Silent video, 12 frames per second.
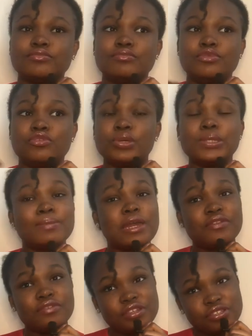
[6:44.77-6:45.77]
doing
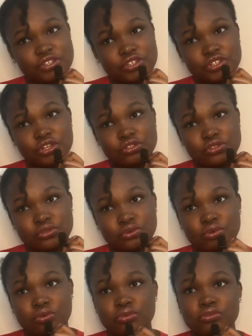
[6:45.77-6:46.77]
my research on
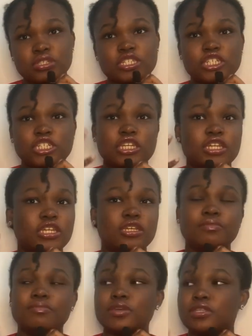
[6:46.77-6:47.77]
schools, cheap,